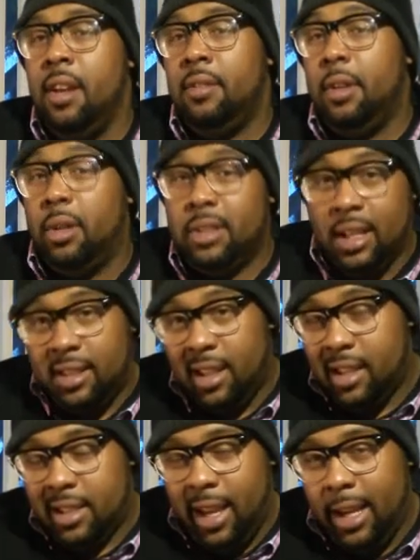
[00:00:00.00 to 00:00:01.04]
For those out
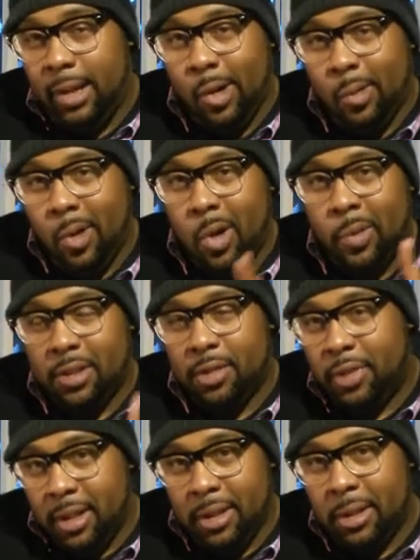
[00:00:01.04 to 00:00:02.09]
there, can't go wrong with the
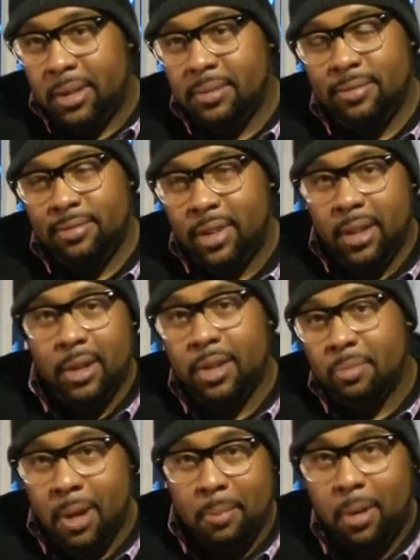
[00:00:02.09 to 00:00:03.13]
Fender. Fender is,
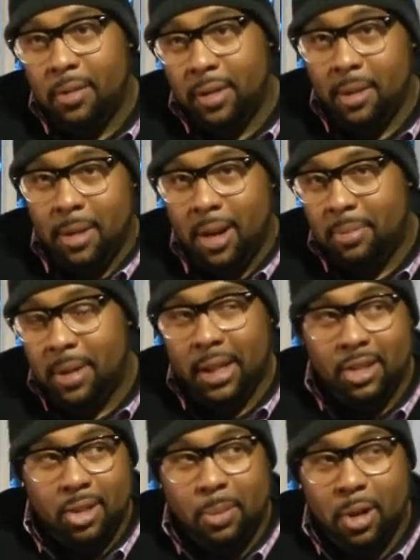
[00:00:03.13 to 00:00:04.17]
in my opinion,
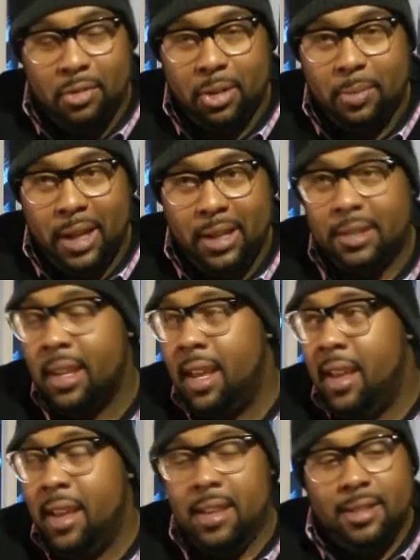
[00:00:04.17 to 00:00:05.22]
is the perfect bass.
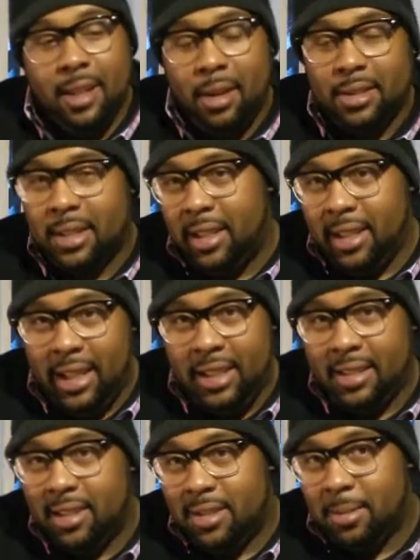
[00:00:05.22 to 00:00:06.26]
Sounds good in any
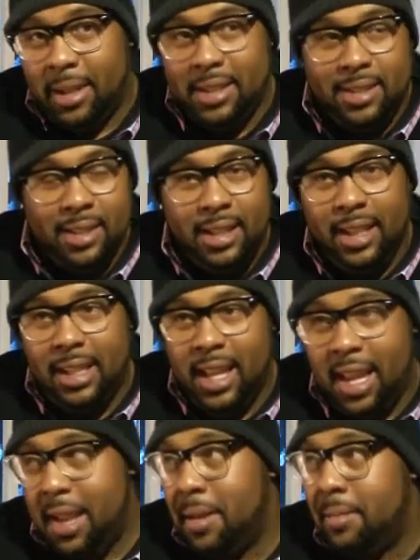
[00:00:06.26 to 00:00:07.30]
situation, any
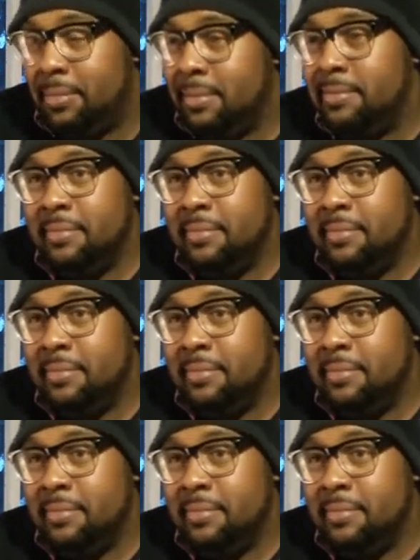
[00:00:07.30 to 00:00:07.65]
amp.